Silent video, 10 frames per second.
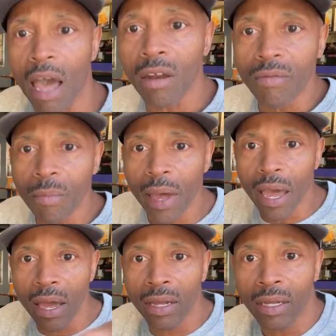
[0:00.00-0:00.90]
out of a
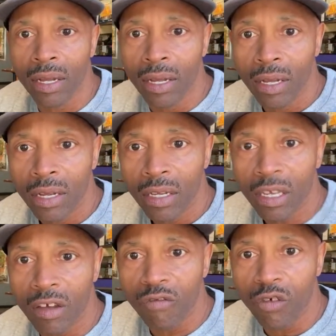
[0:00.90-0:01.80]
bag.
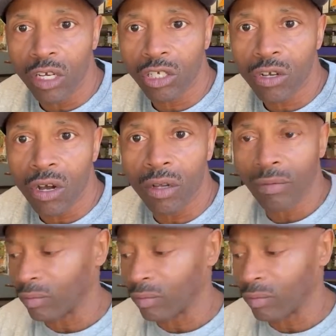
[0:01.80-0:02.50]
Get fresh cut.